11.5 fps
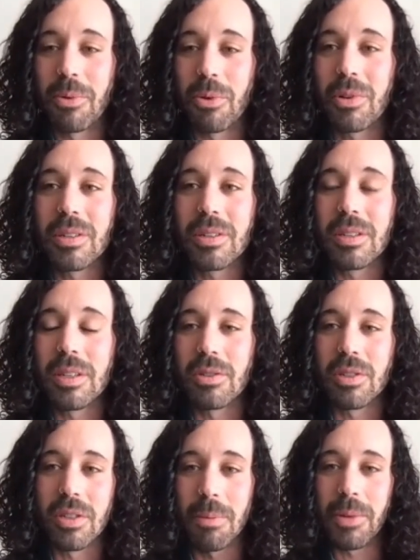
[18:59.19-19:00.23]
because there's
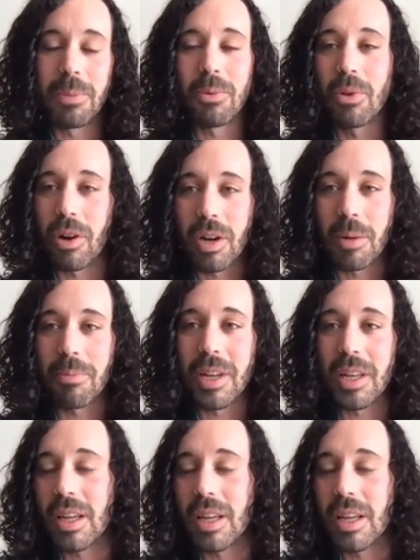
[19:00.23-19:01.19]
some people in our company that,